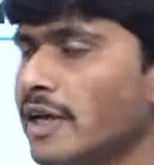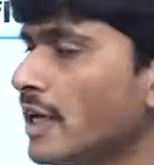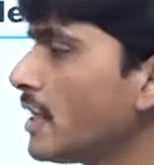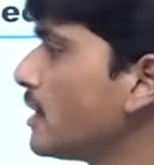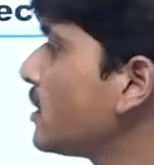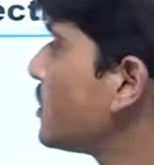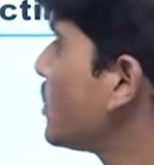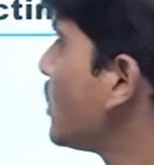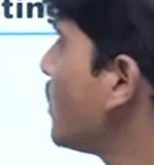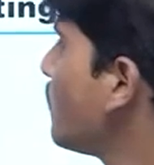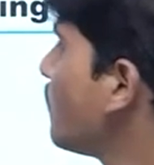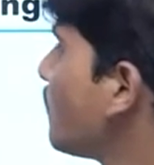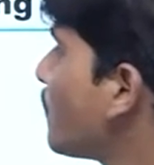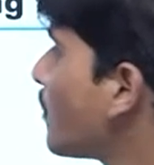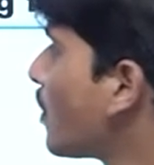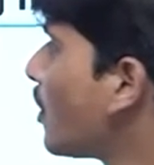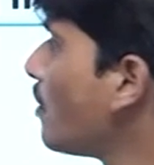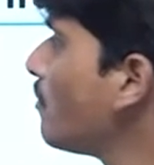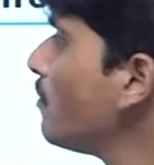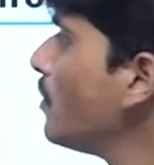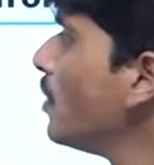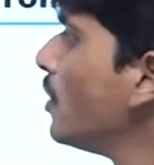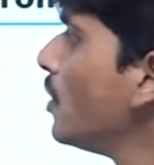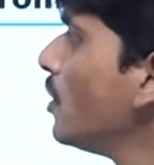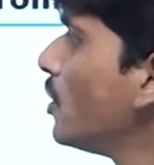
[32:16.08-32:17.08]
can say from
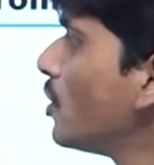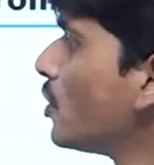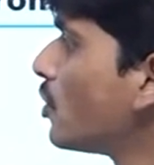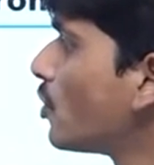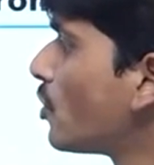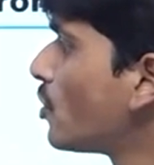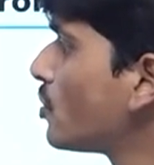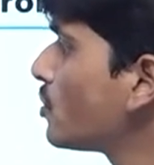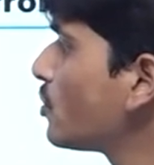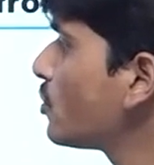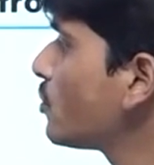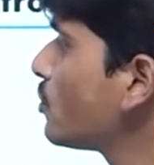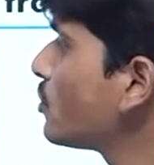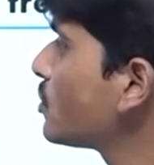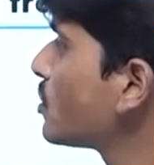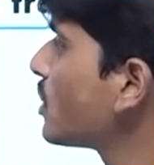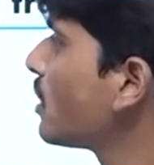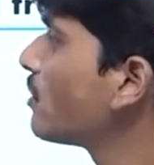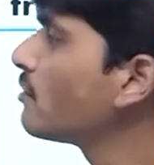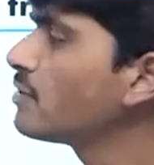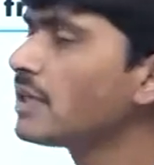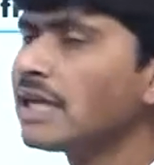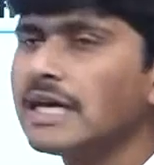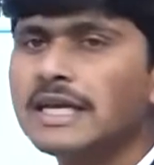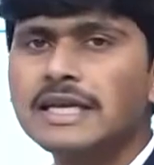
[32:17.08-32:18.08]
north to
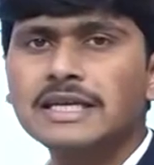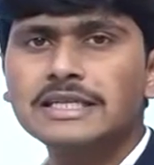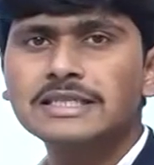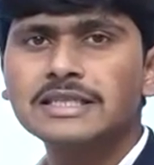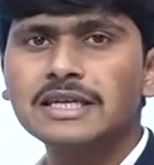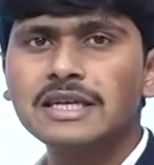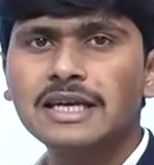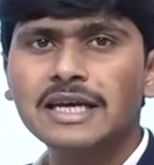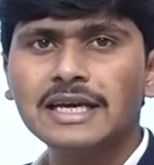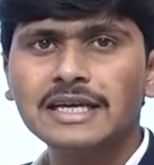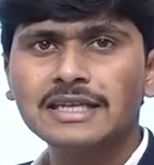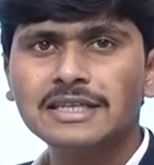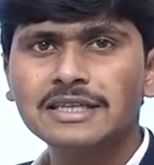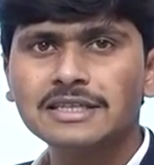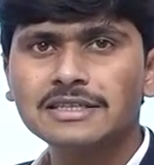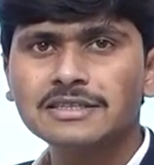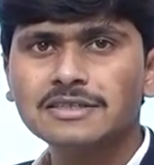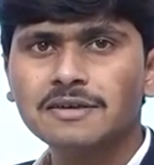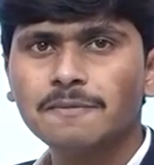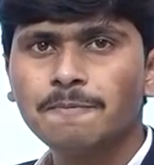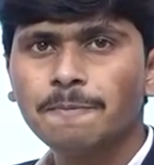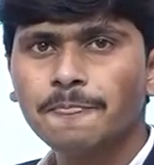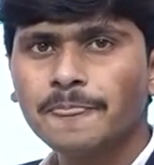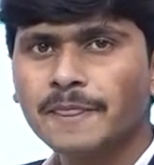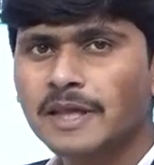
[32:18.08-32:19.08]
south direction like this.
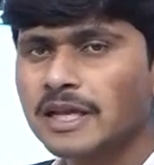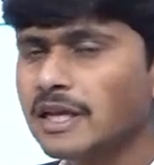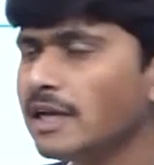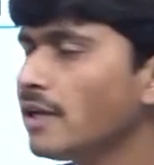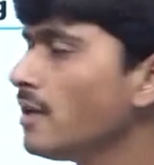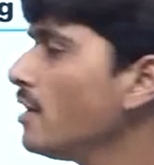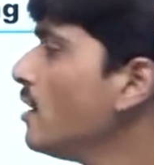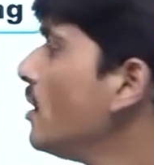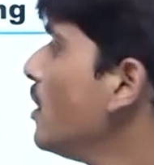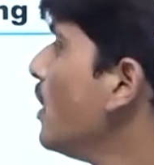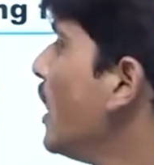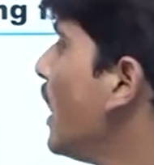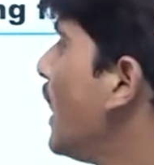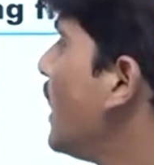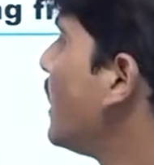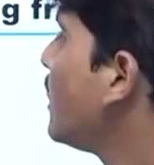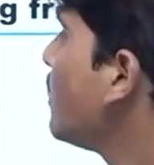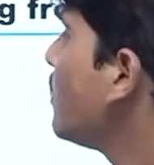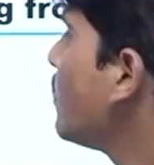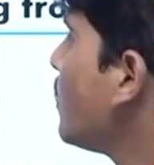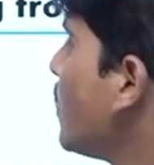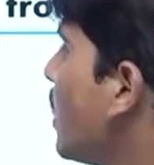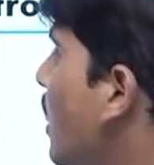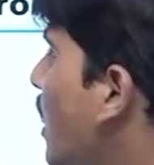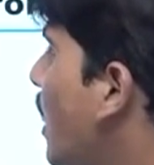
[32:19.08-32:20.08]
Clear? And
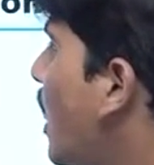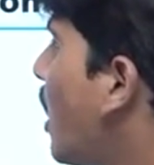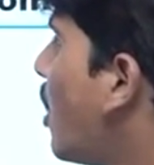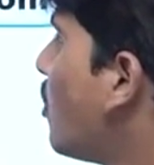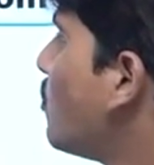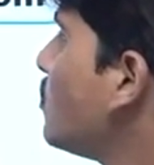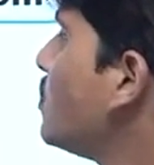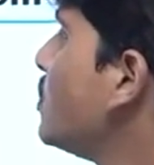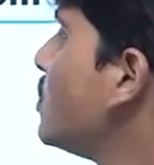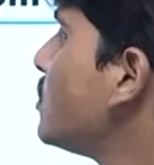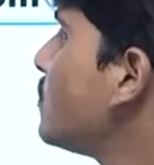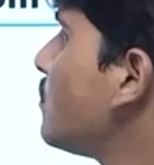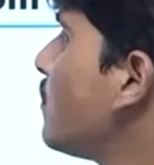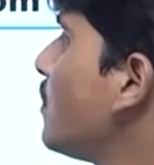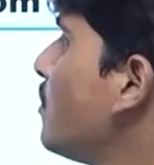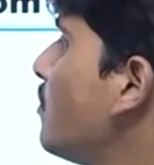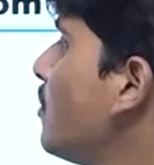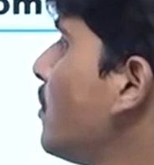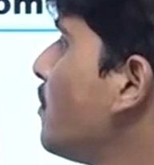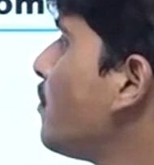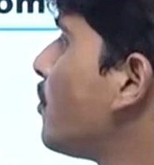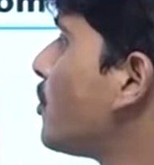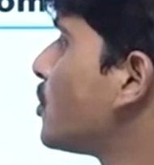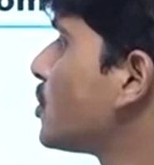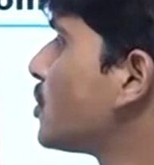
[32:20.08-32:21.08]
how this will be
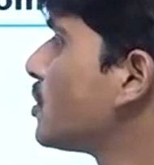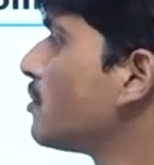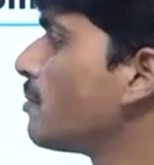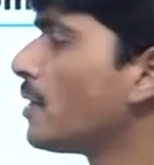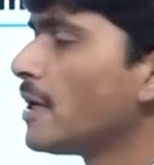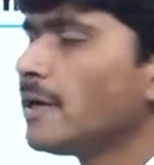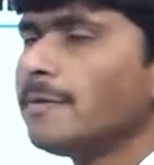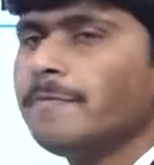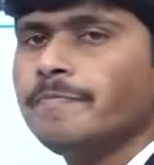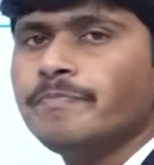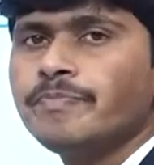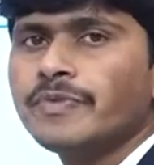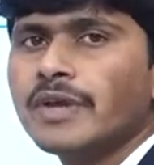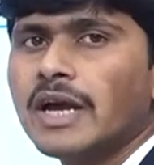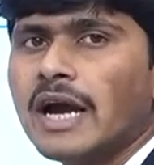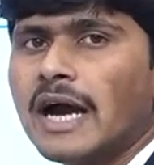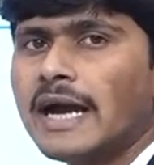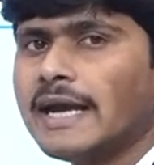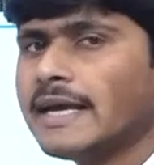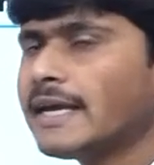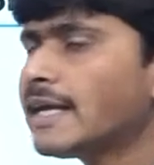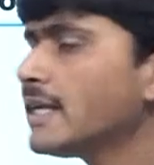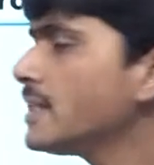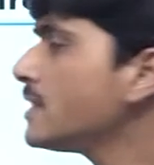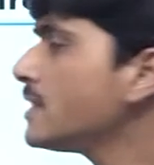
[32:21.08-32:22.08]
possible? I can